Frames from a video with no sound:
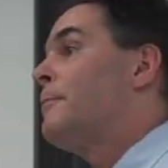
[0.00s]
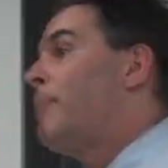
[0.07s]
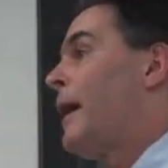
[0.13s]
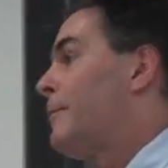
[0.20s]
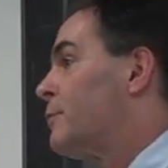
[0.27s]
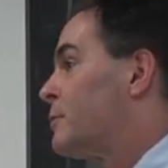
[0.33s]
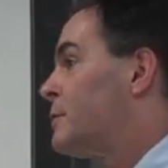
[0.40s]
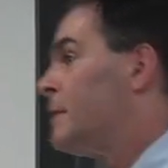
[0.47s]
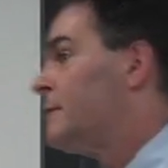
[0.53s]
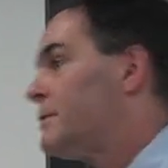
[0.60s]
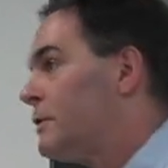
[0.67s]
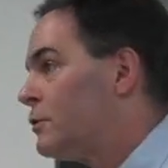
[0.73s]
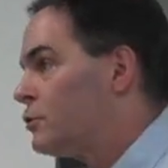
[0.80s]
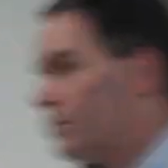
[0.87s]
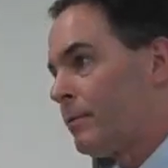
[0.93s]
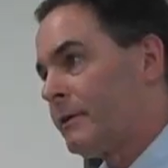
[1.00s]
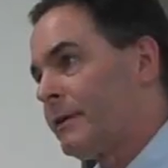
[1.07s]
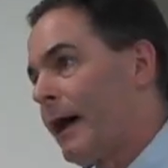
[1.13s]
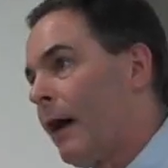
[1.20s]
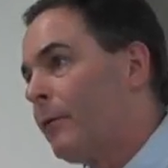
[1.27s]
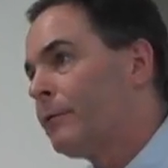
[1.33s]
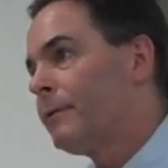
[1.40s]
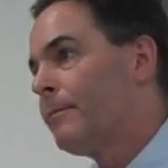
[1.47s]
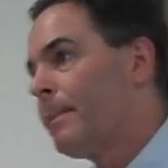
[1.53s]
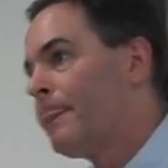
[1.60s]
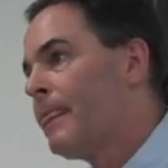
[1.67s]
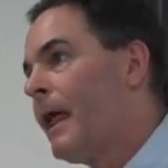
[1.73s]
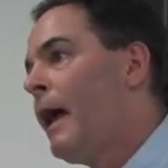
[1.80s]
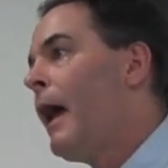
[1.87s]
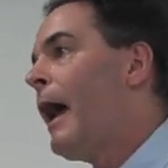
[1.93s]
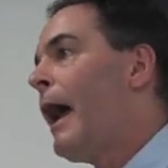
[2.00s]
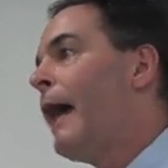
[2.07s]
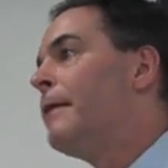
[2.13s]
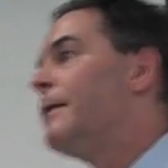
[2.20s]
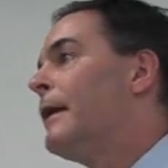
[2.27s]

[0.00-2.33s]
the paper sheets that you print out, and